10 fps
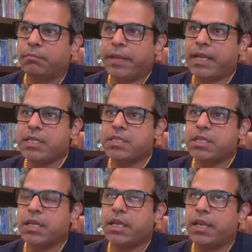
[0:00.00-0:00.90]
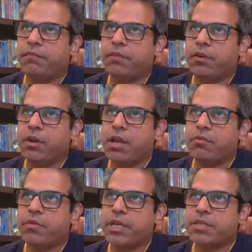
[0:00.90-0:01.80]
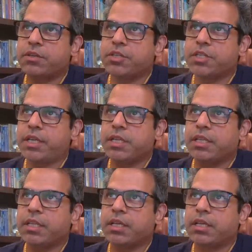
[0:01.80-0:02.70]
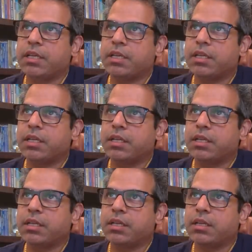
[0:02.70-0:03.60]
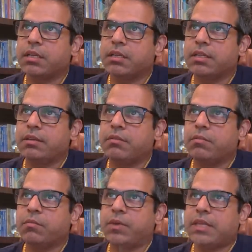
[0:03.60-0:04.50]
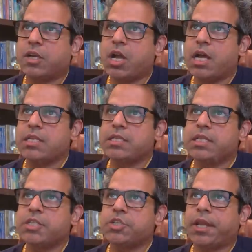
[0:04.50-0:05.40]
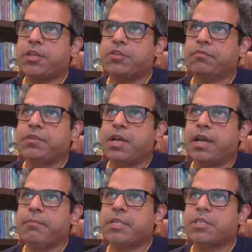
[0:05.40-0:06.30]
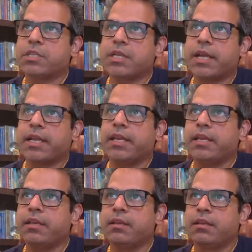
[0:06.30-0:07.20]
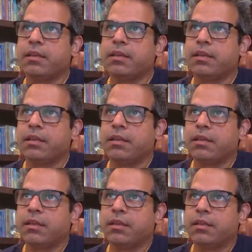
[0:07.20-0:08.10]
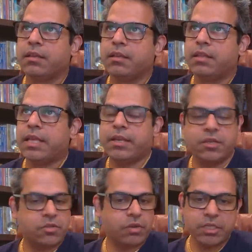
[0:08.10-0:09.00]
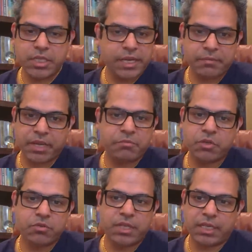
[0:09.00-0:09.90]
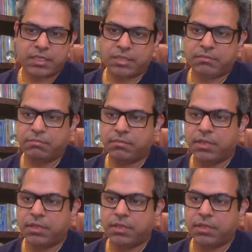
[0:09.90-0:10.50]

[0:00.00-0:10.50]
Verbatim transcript: Because if you're not researching the with the constant change of time and society, then astrology can become useless.